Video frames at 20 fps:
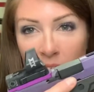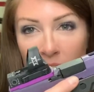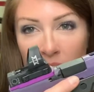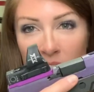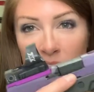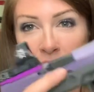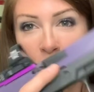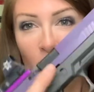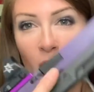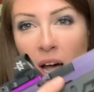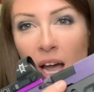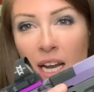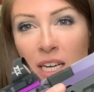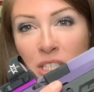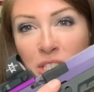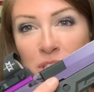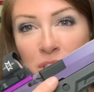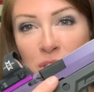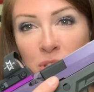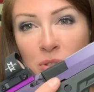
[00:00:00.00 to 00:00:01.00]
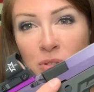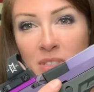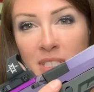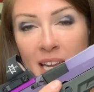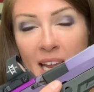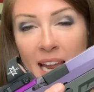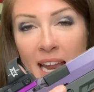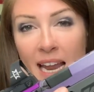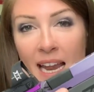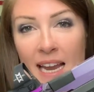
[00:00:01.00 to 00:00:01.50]
So I shoot
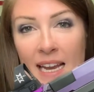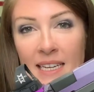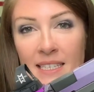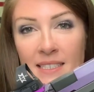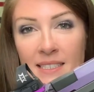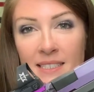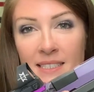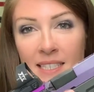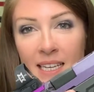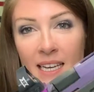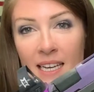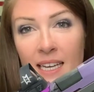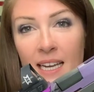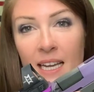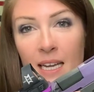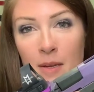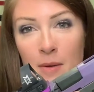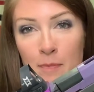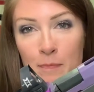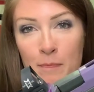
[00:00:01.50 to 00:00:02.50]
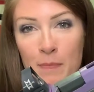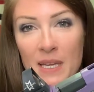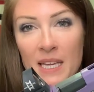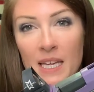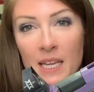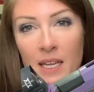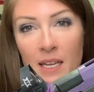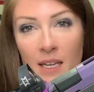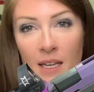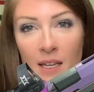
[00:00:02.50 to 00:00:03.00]
a SIG
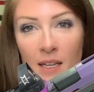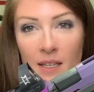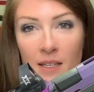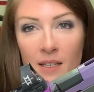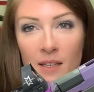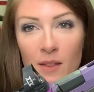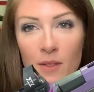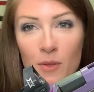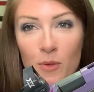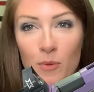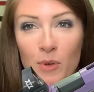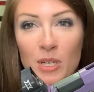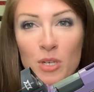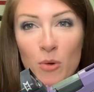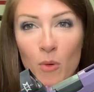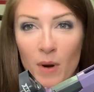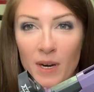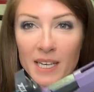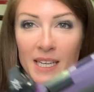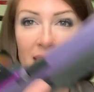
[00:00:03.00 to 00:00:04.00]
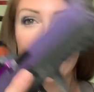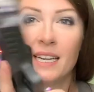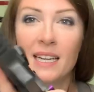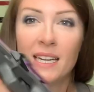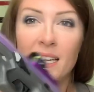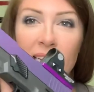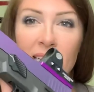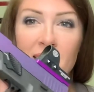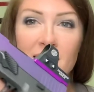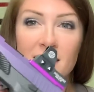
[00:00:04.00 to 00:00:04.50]
P320.
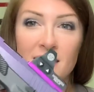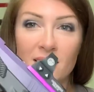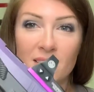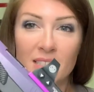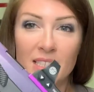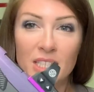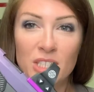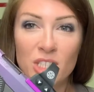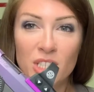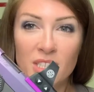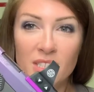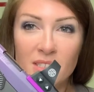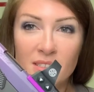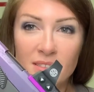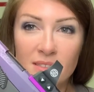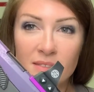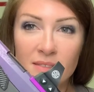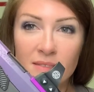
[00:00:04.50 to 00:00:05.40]
It's a Legion.